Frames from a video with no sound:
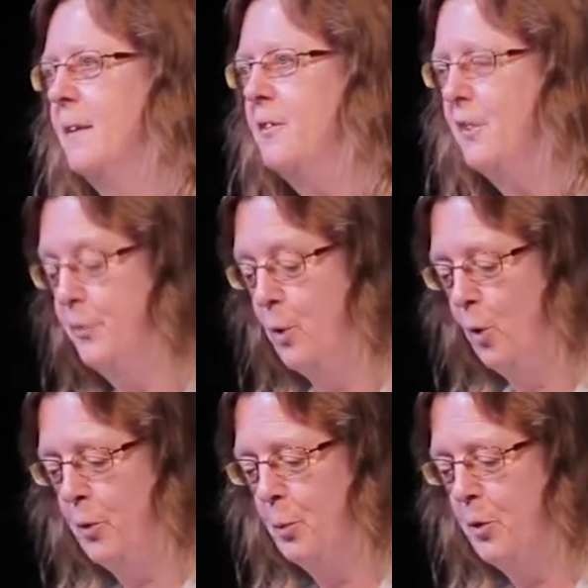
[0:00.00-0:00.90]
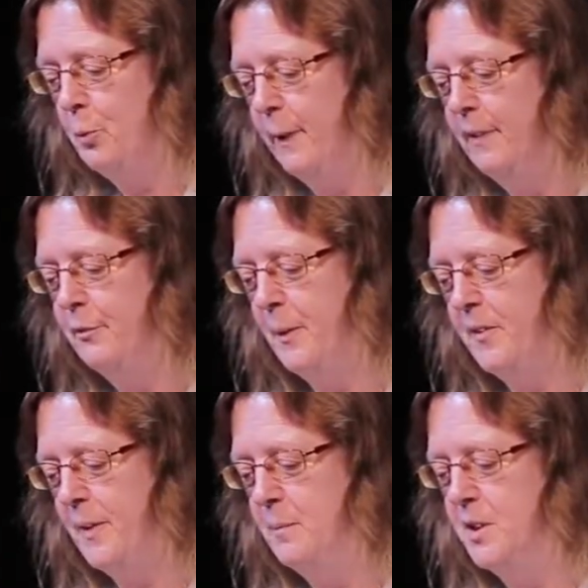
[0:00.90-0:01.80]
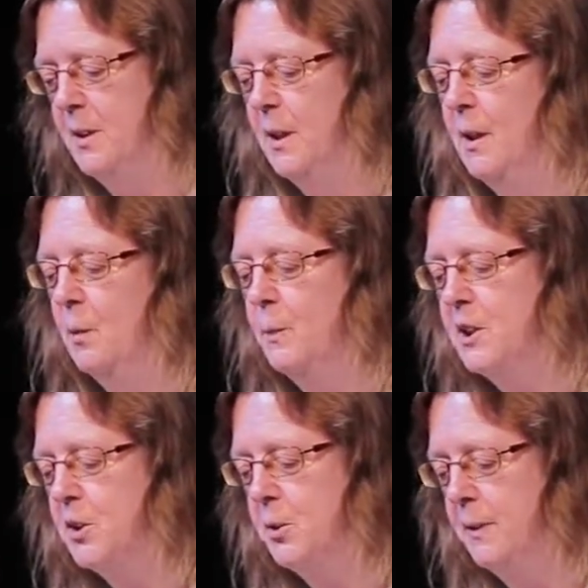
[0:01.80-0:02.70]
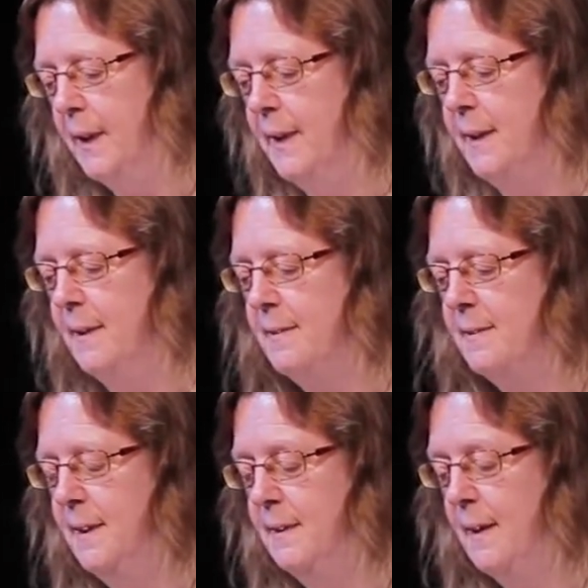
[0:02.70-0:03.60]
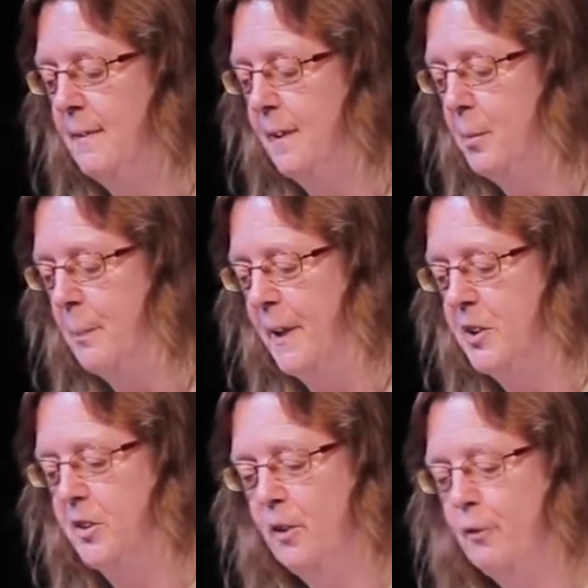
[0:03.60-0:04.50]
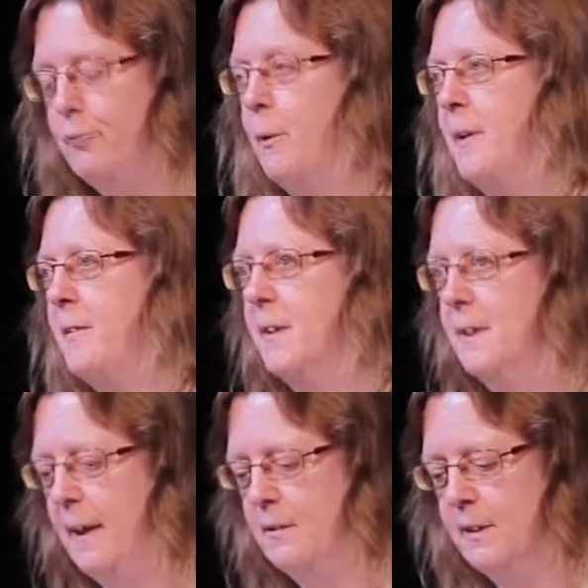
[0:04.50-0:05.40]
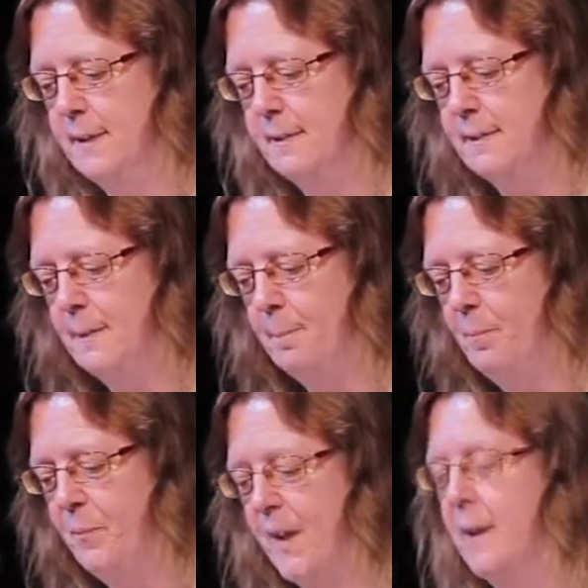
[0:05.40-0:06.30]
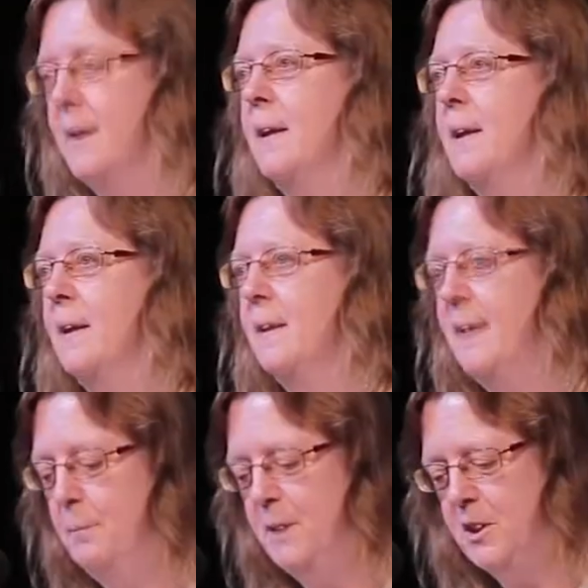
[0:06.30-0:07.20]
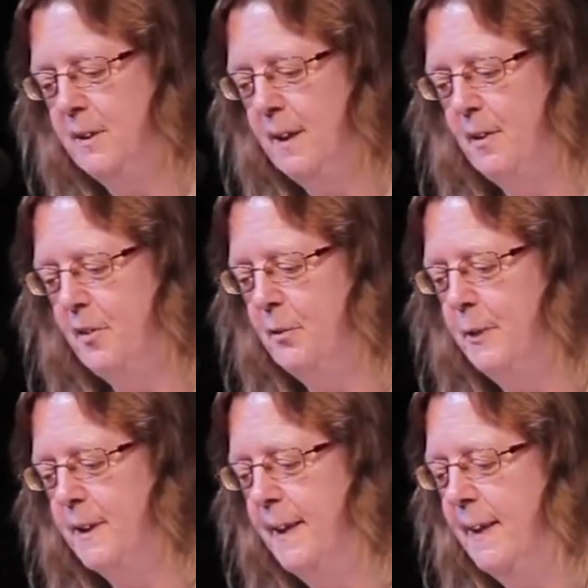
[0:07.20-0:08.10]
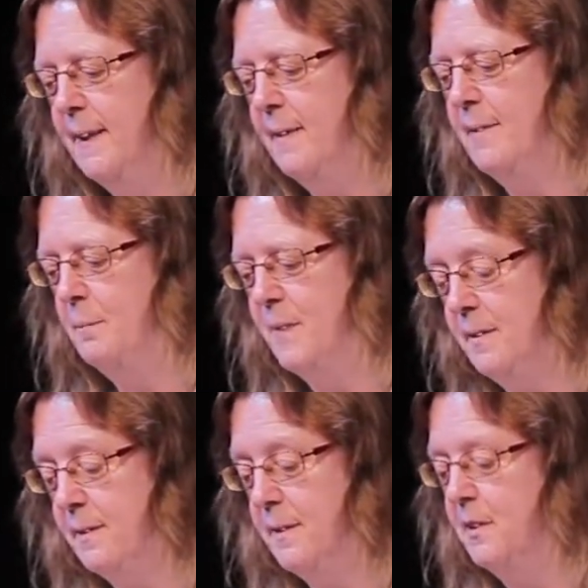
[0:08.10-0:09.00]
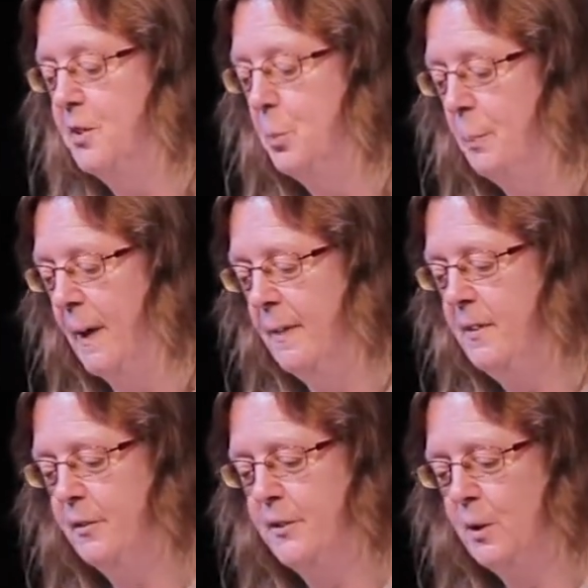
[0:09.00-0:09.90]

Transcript: This, of course, was a way of perception which today is seen as expression of Western arrogance. Their missionaries were taking some distance to parts of